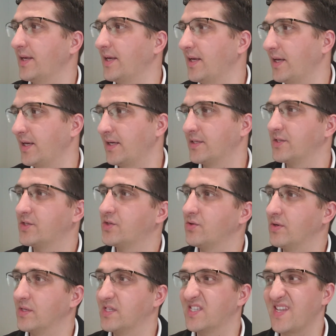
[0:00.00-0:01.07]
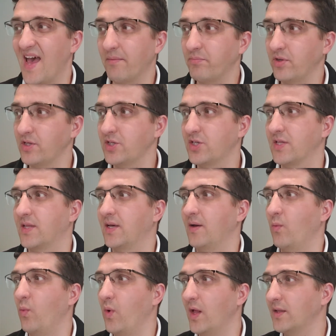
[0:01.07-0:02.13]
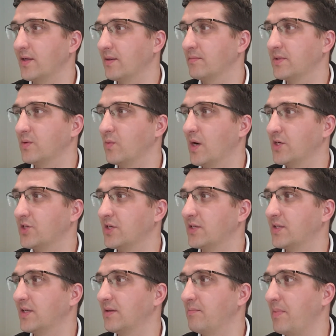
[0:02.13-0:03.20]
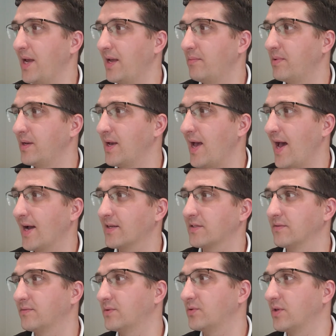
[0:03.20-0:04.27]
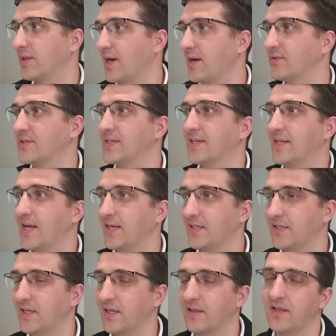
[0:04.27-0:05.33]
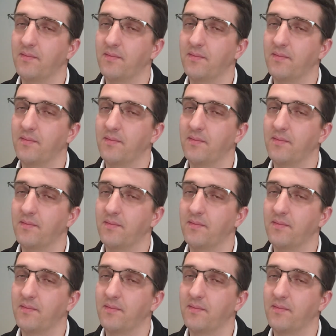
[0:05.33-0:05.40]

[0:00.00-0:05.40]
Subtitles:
is to establish the Welcome to Washington Baby Act of 2019.